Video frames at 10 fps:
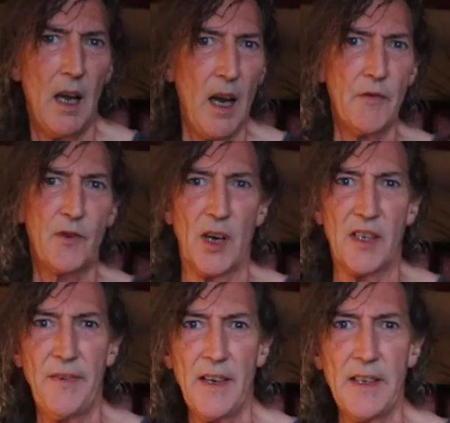i have tried
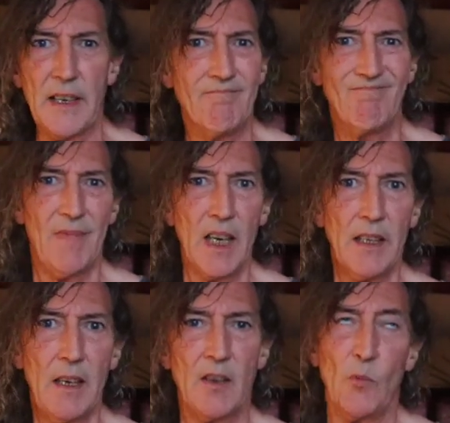to find it. I
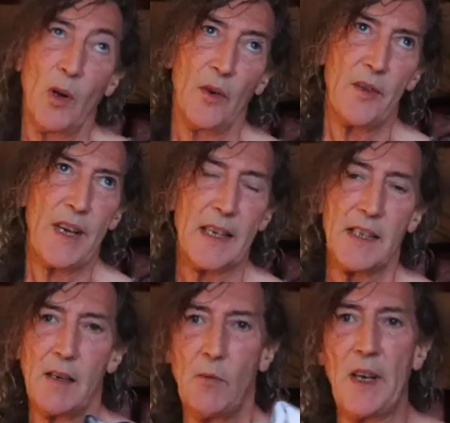can't. Well, not the
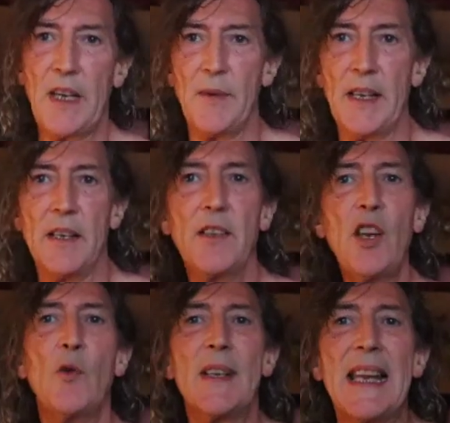exact one anyway.
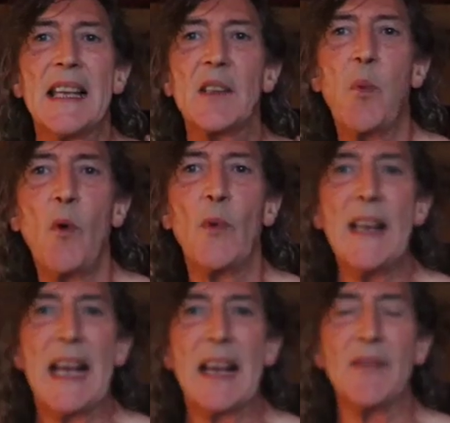So, yes, what we
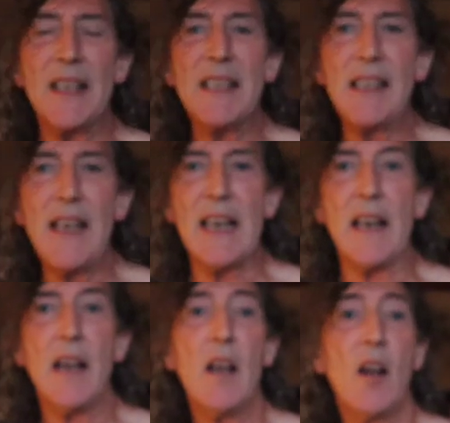have is a
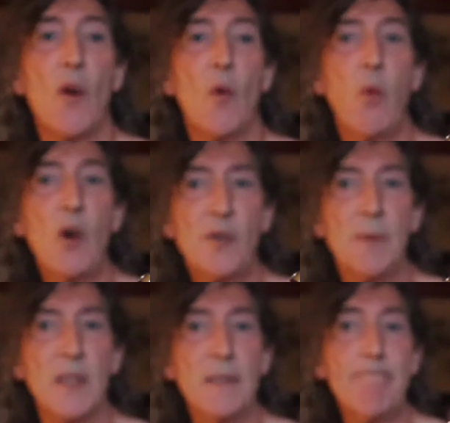
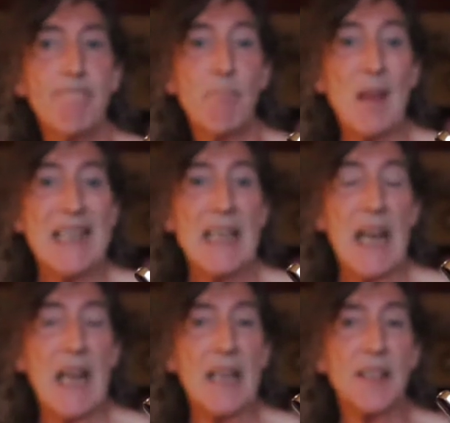Washburn,
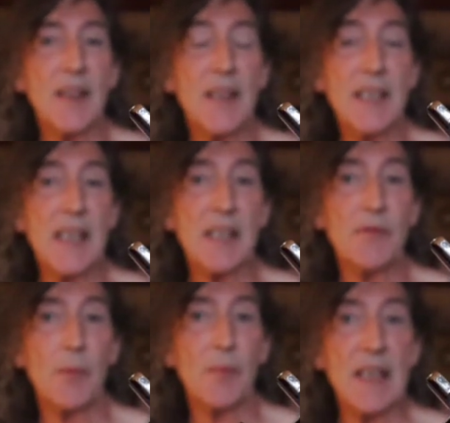and this is
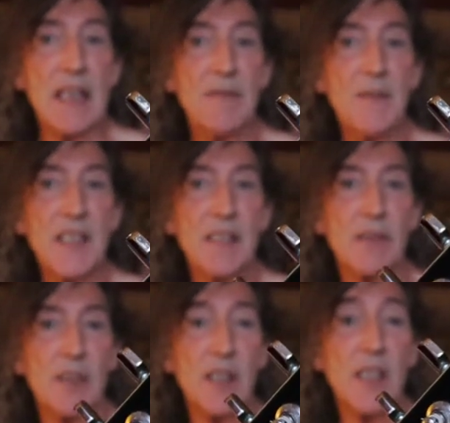from the
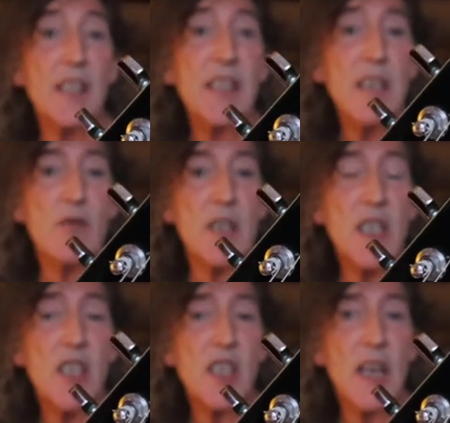festival
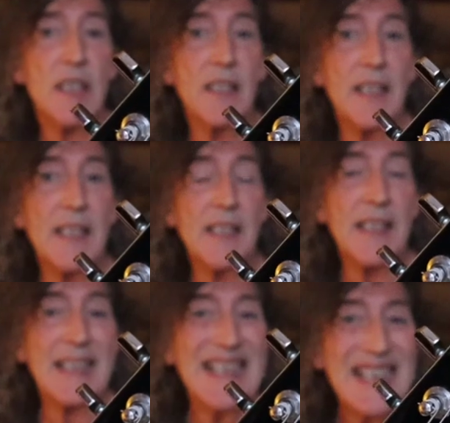series, and it's
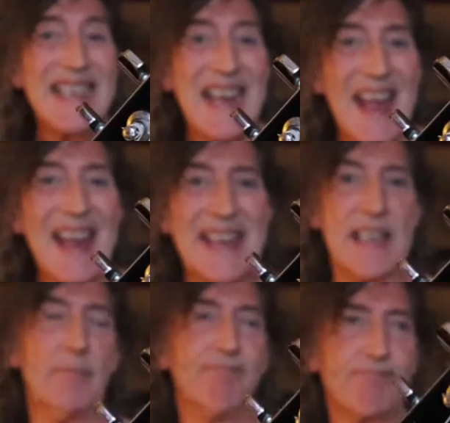the EA,